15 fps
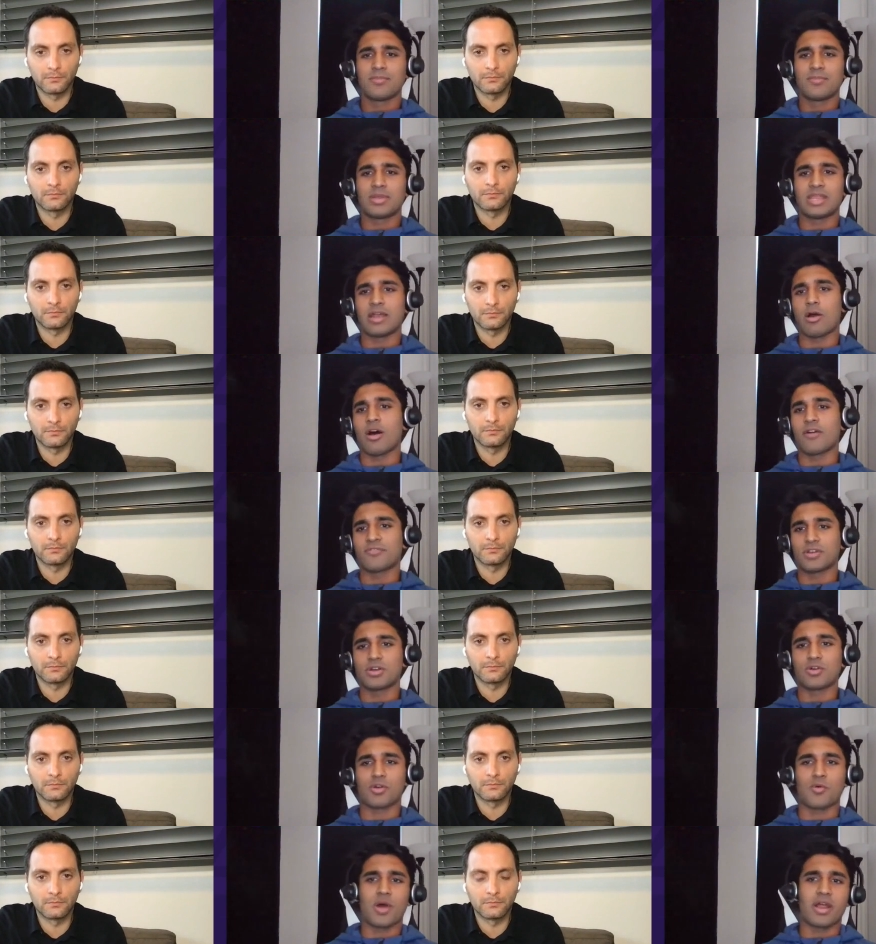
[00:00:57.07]
Speaker 1: but that often
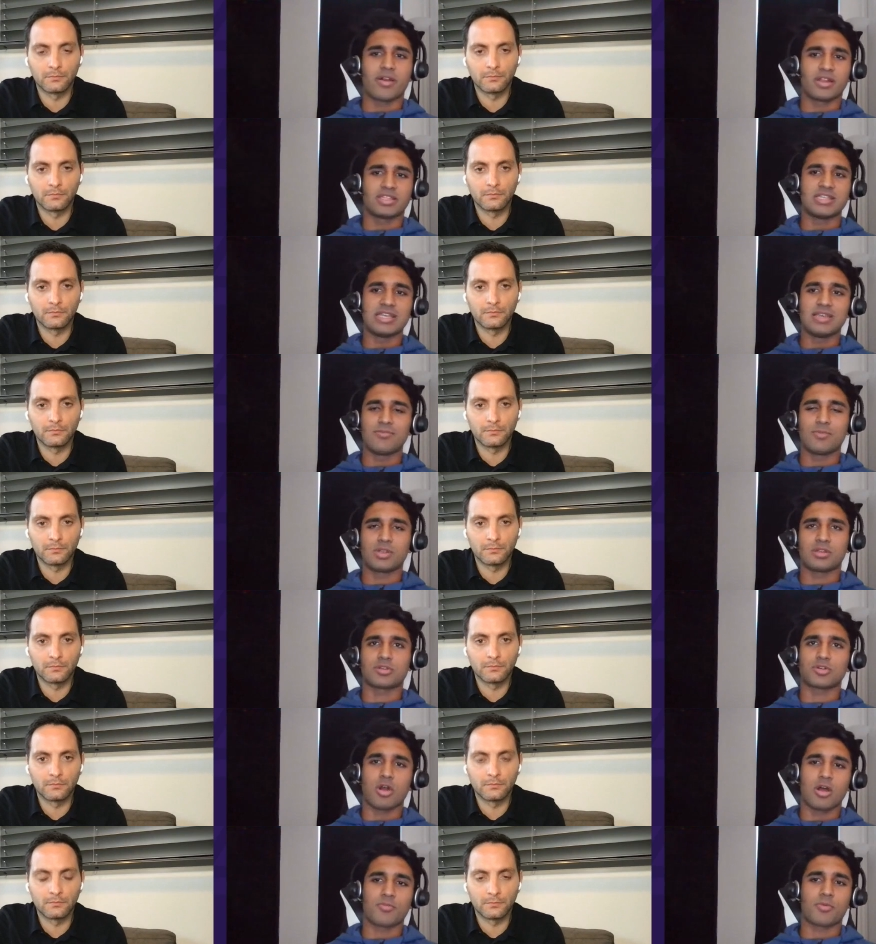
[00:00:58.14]
require a team with
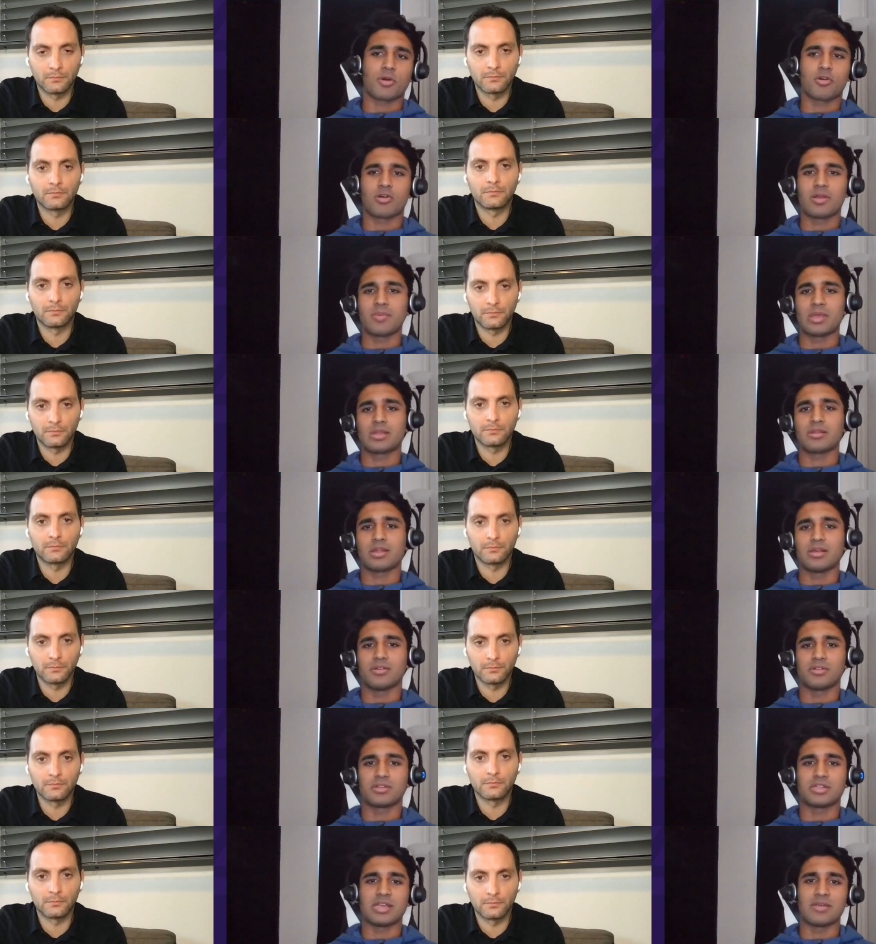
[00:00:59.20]
strong programming
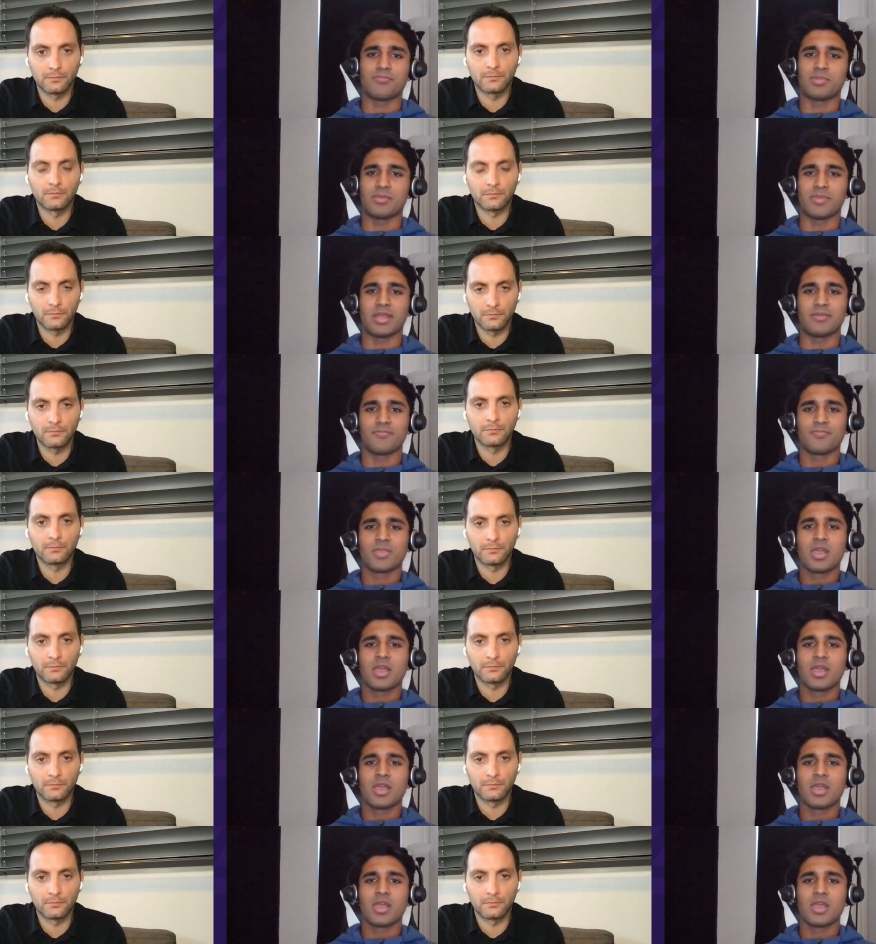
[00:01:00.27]
skills to implement.